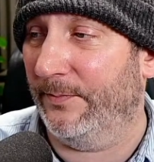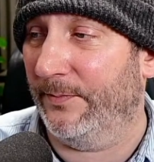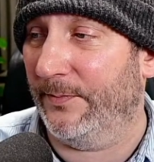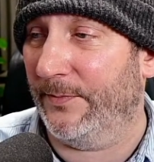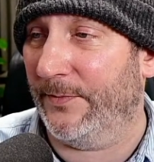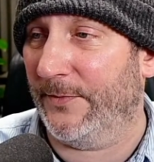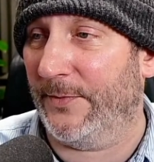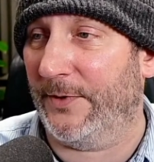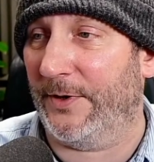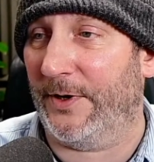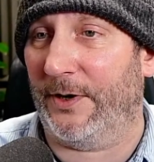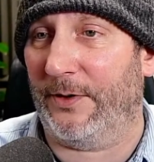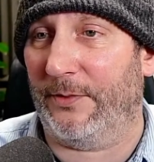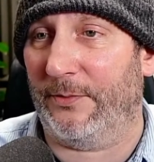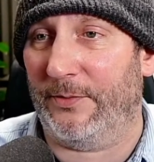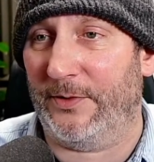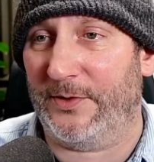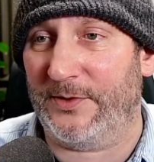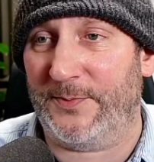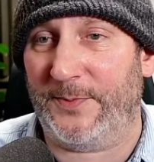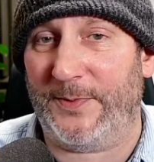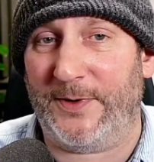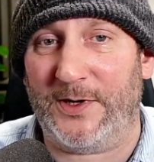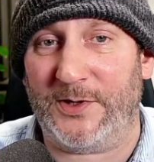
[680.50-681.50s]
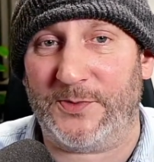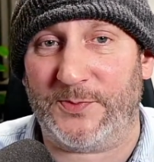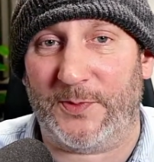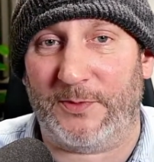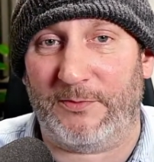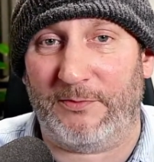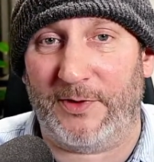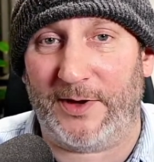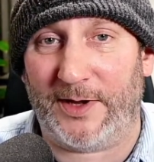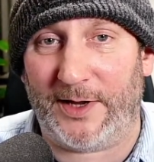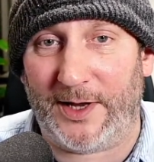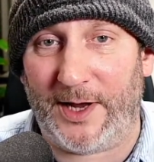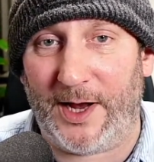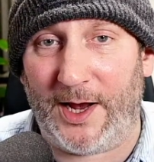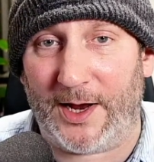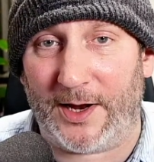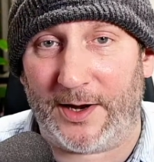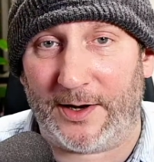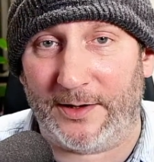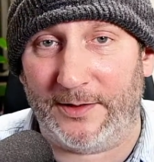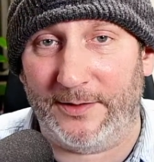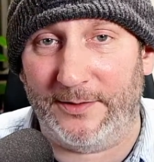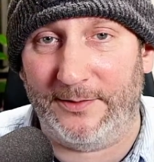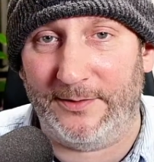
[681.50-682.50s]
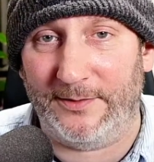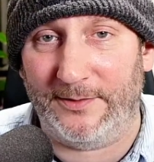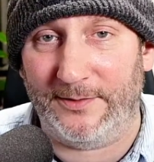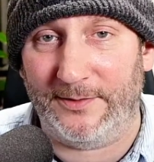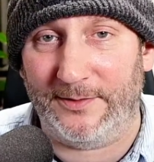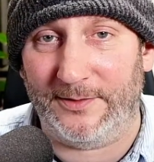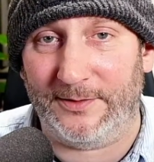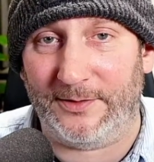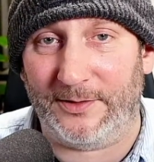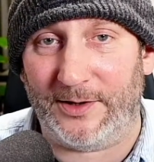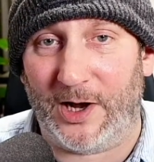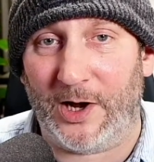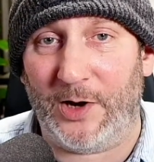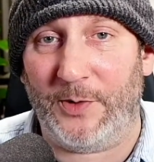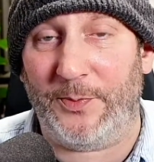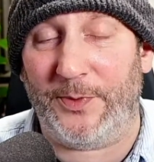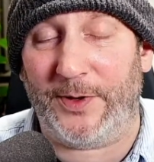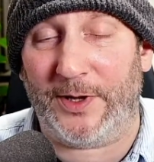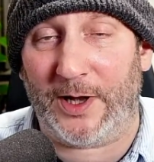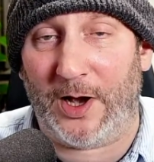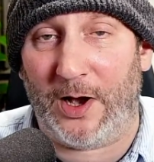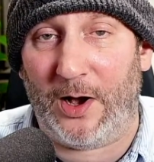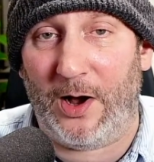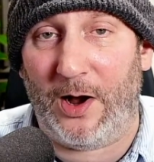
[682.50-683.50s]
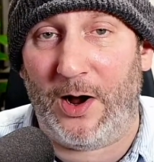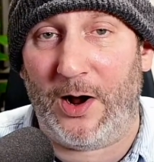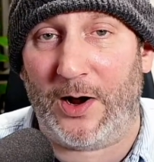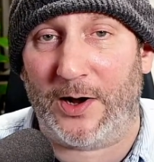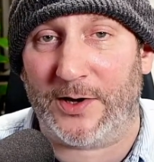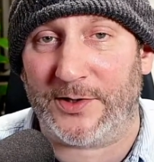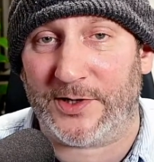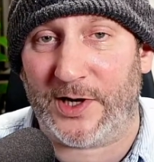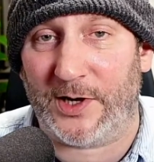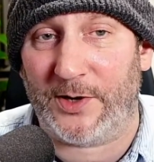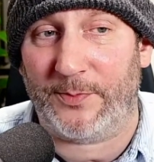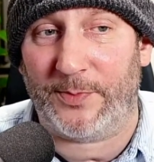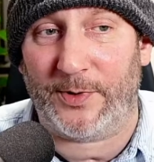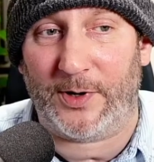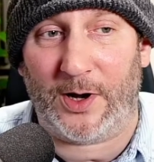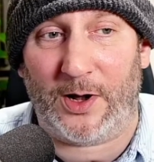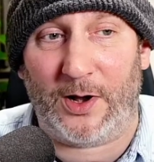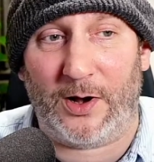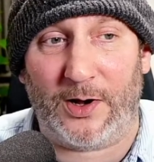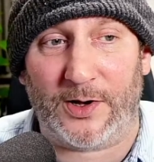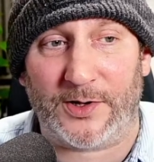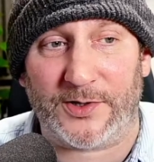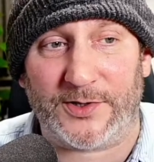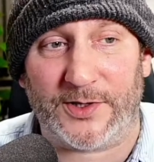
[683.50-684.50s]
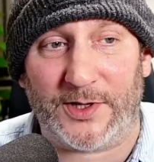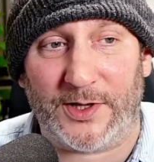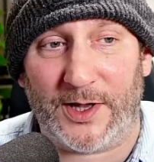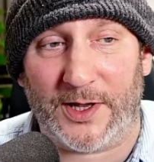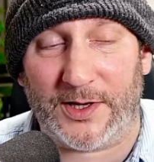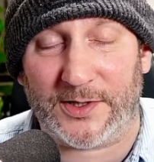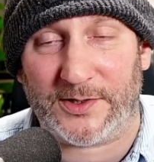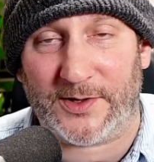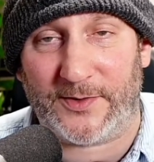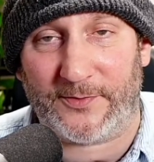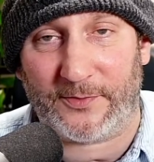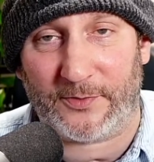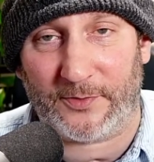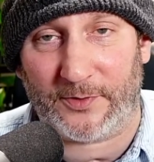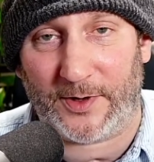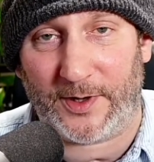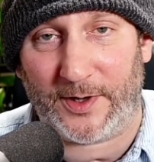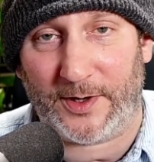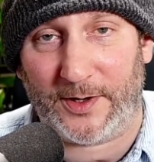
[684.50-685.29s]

it's because we really care. Open our hearts to their suffering.